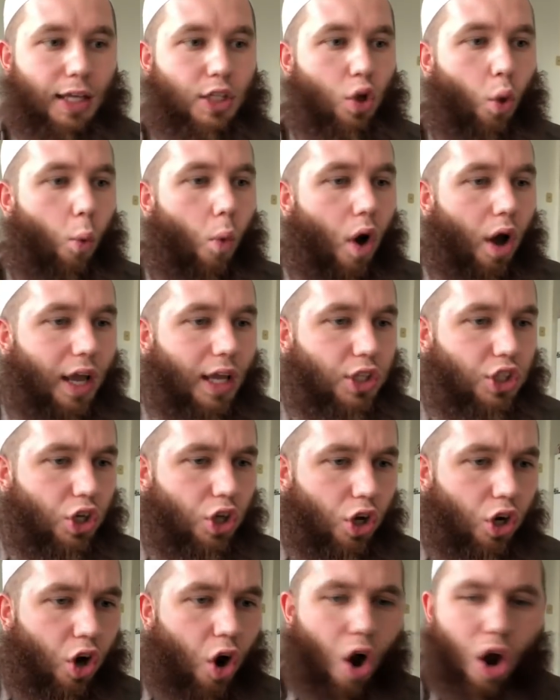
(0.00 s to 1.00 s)
to walk into
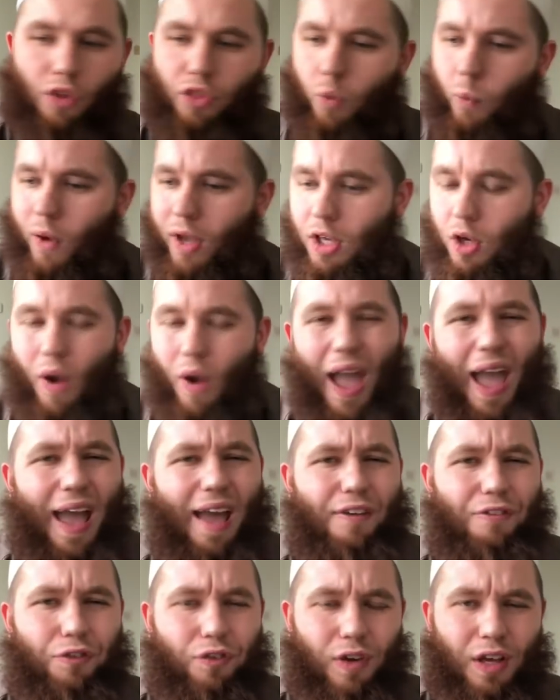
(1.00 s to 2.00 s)
your car, the way
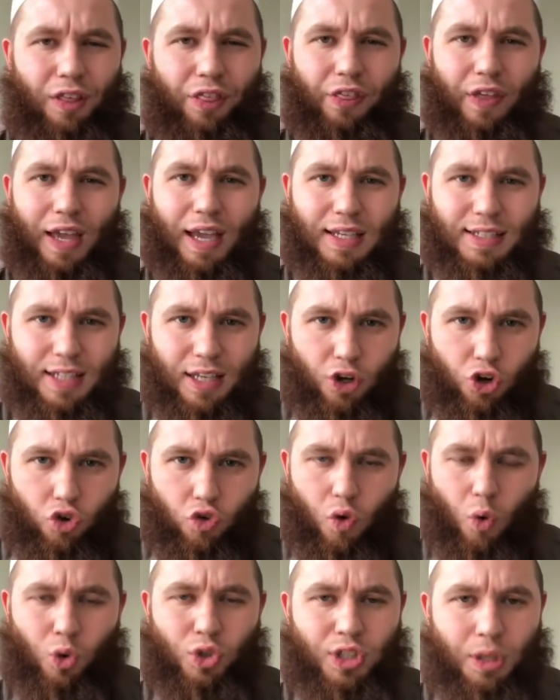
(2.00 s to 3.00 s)
everything is
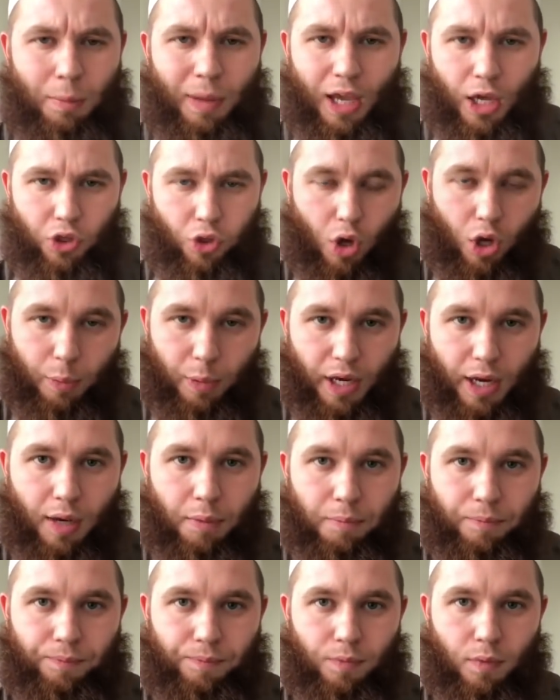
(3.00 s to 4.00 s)
engrossed in being a talib
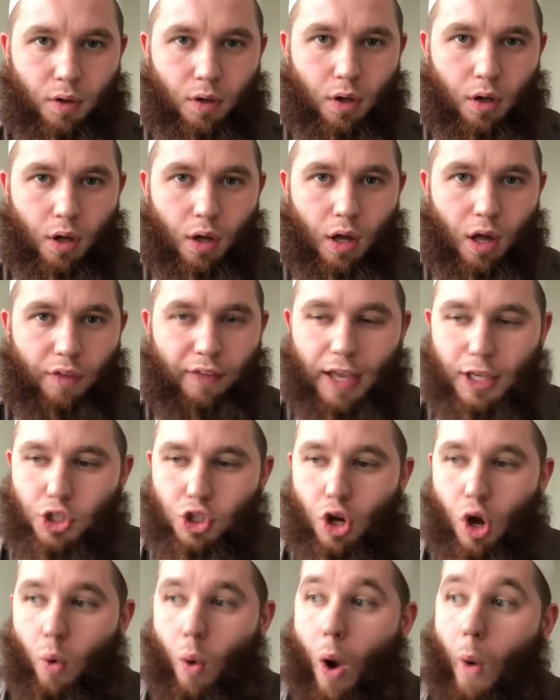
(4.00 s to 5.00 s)
al-ilm. There's
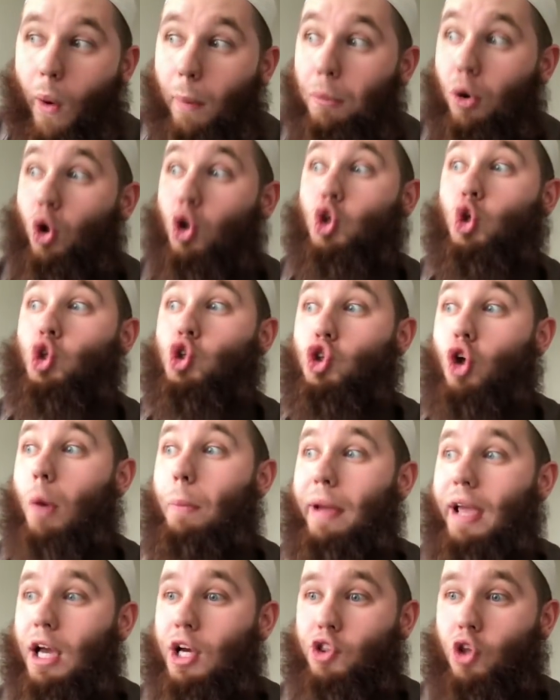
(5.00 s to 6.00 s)
no, I'm going to stop
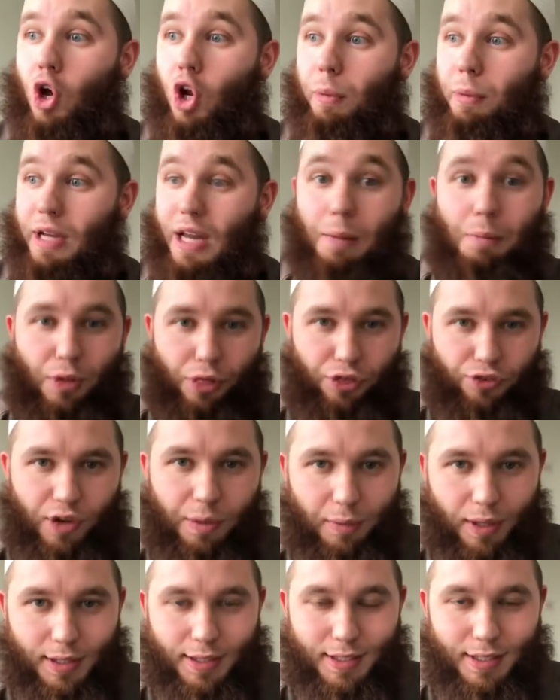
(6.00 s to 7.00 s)
being a talib al-ilm in 3
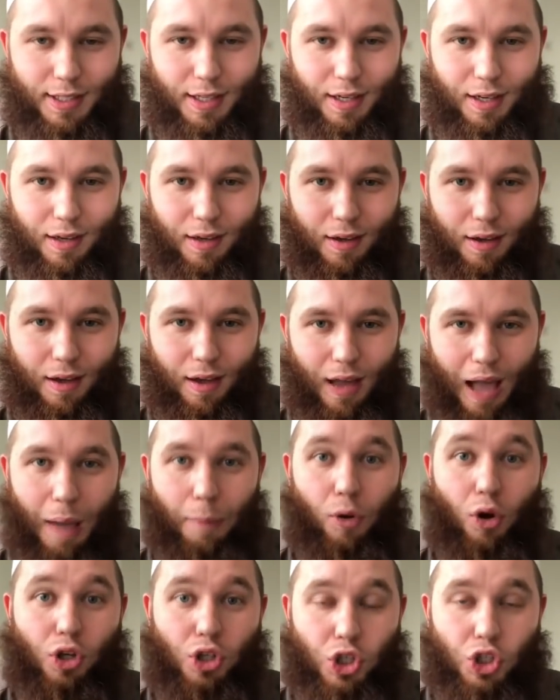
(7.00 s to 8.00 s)
months.
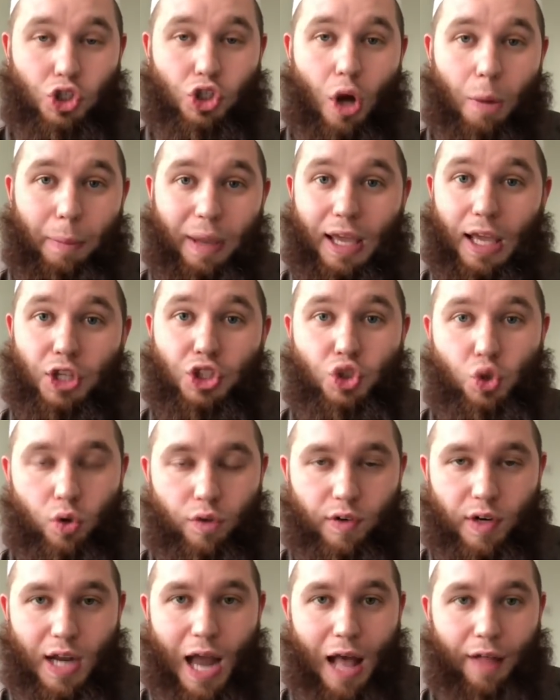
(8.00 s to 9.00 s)
I'm going to stop being a
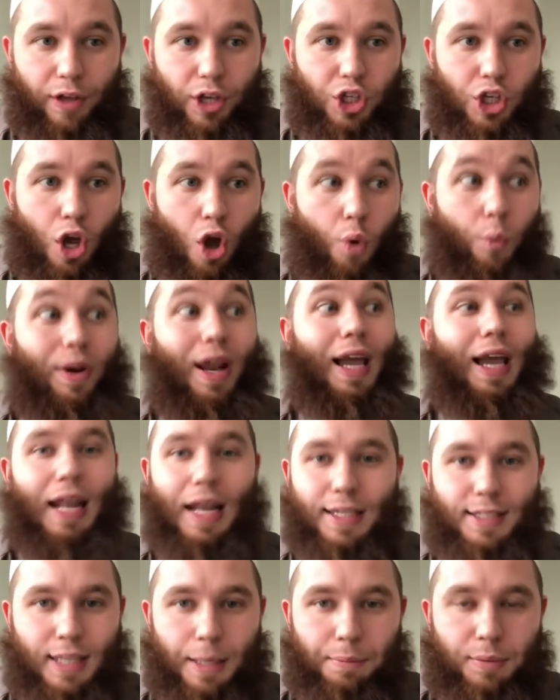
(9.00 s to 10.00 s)
student of knowledge when I get
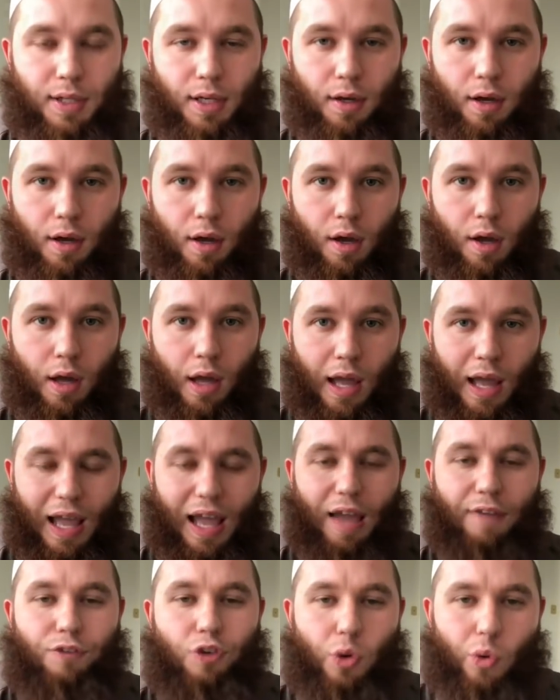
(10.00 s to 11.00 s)
accepted.
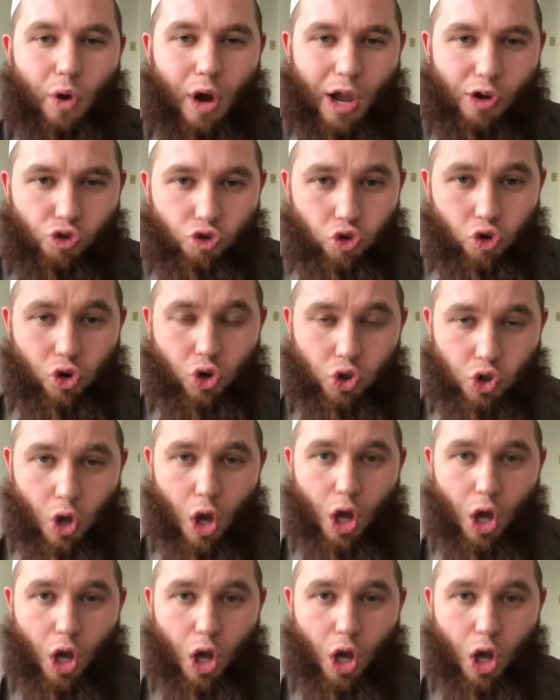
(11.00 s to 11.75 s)
If you are a real